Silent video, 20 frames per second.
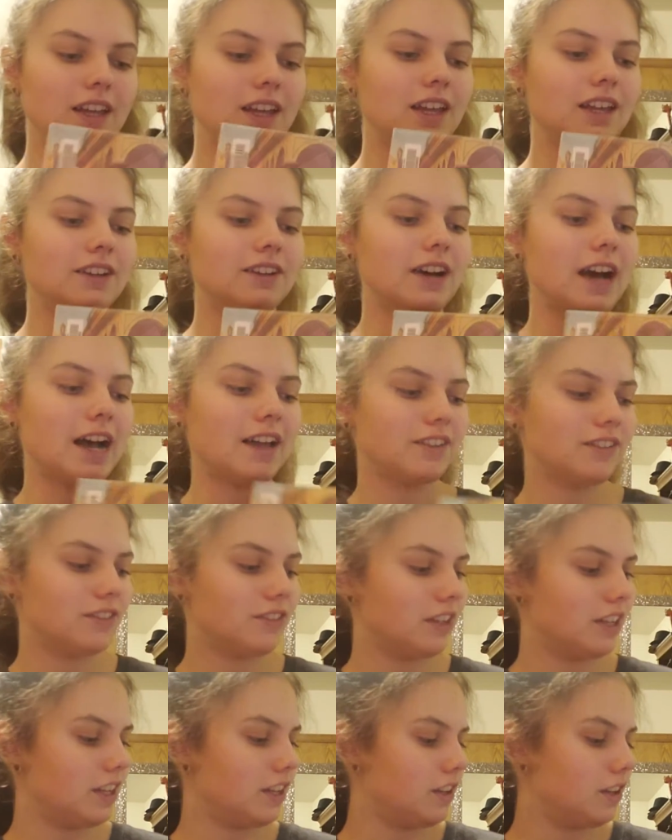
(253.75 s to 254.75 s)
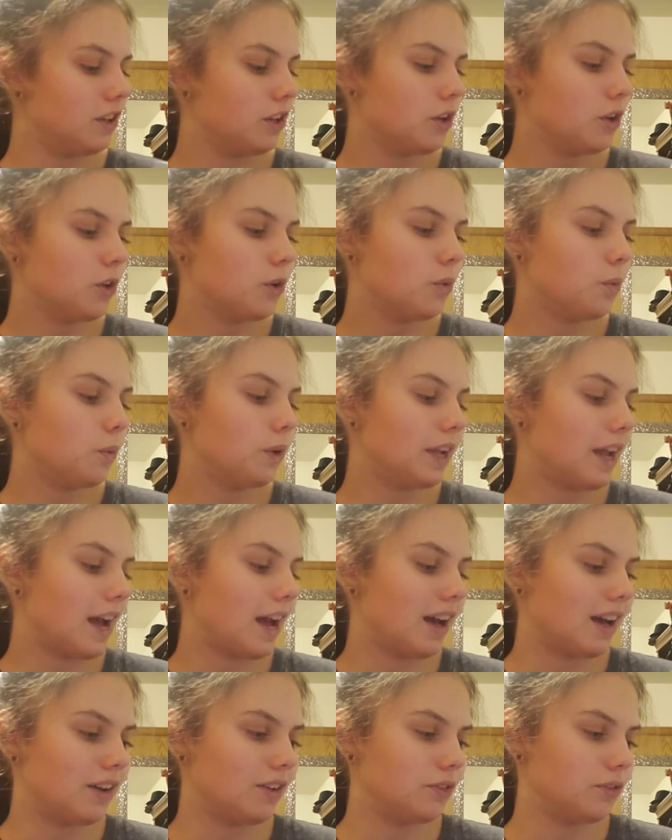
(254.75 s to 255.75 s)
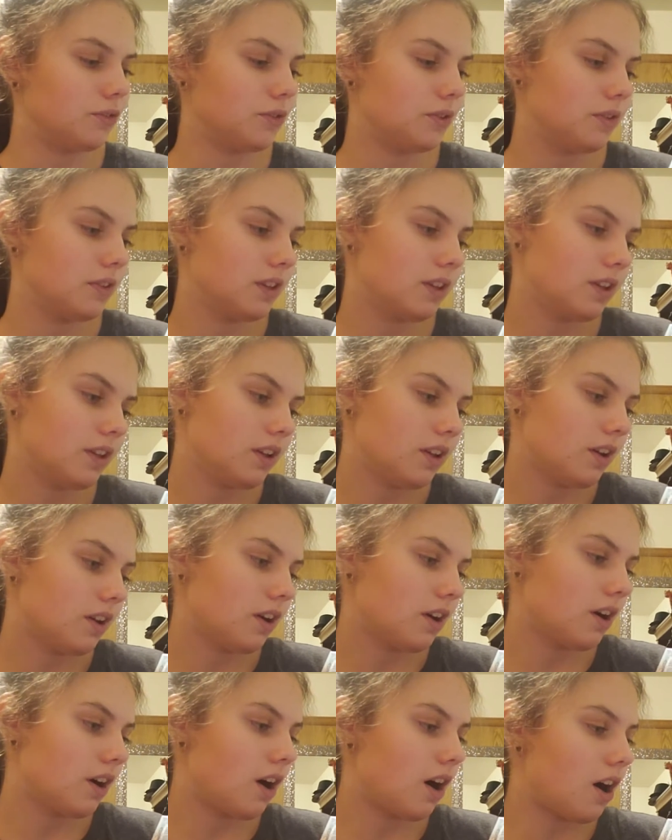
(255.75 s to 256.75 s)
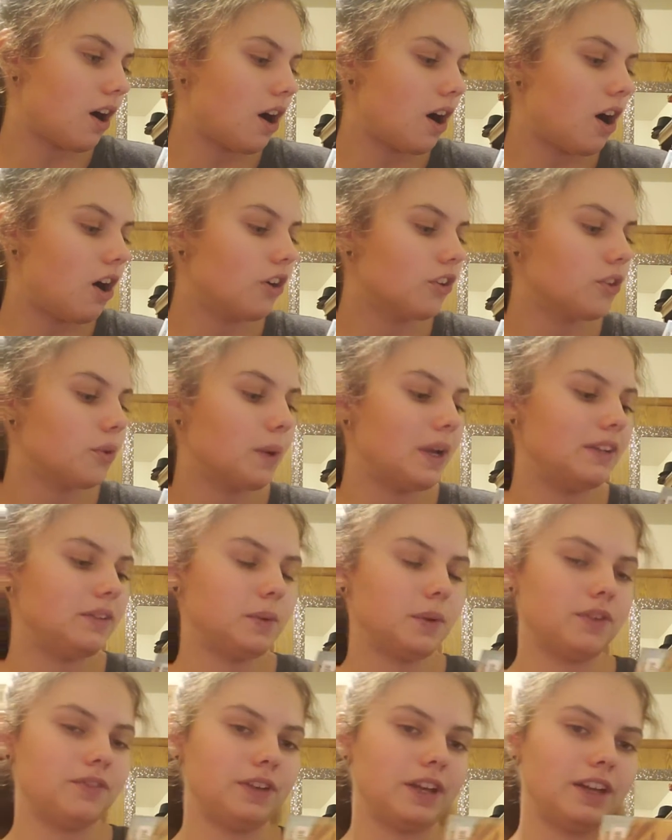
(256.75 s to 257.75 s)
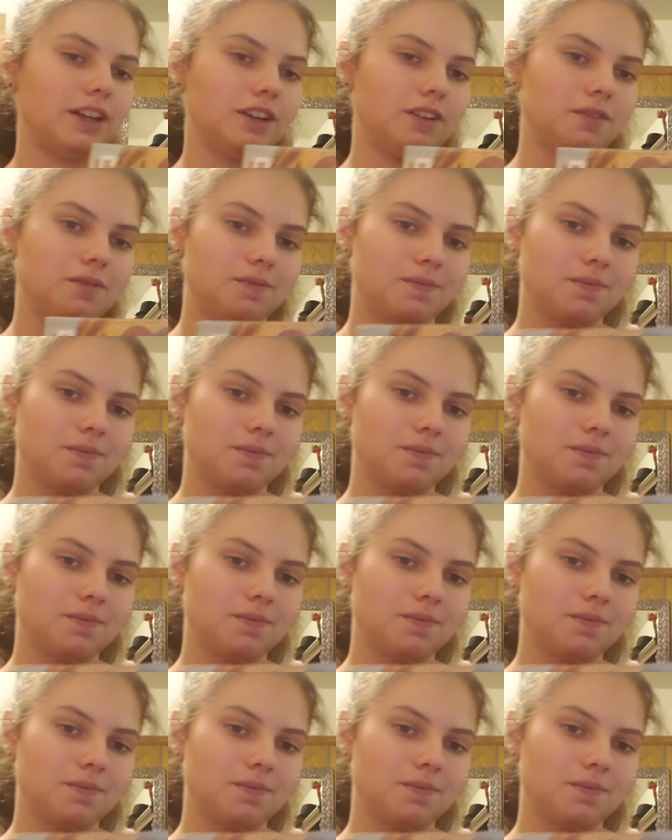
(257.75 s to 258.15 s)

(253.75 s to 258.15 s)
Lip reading: And lastly, we have All the Way to Havana.